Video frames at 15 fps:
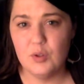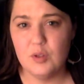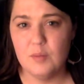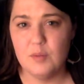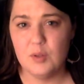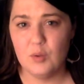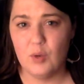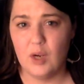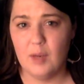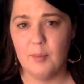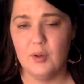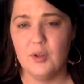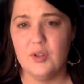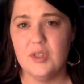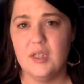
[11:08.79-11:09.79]

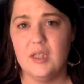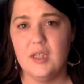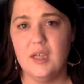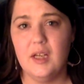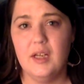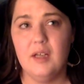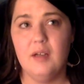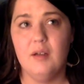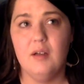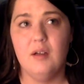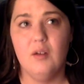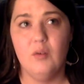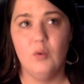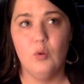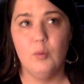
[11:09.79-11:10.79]
subscribers and getting
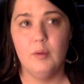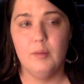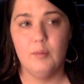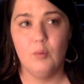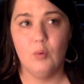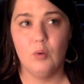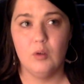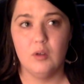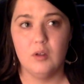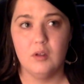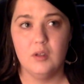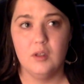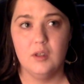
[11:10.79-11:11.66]
a little bit more